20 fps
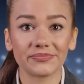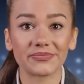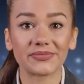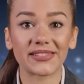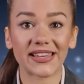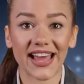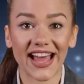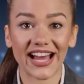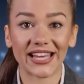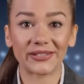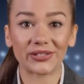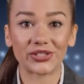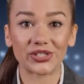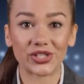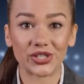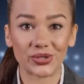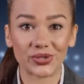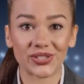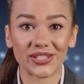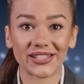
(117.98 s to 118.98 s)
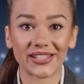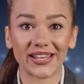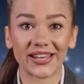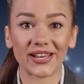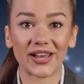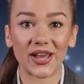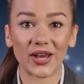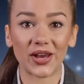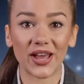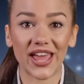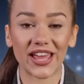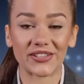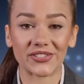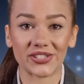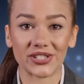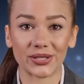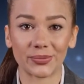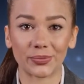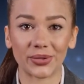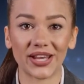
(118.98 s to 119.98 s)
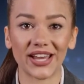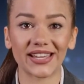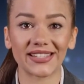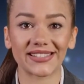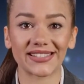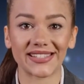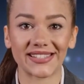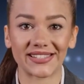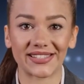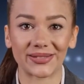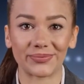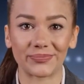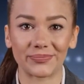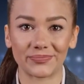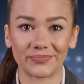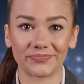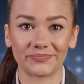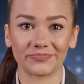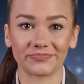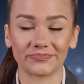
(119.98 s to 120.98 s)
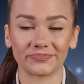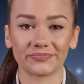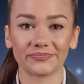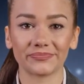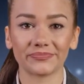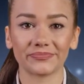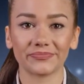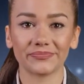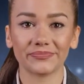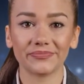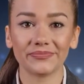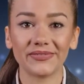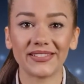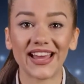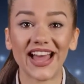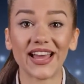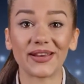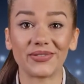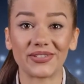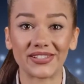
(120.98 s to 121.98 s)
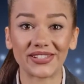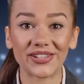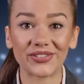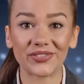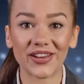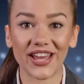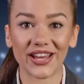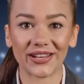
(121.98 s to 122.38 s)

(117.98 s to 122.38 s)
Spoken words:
How to choose a good whole house UPS system? Now is the right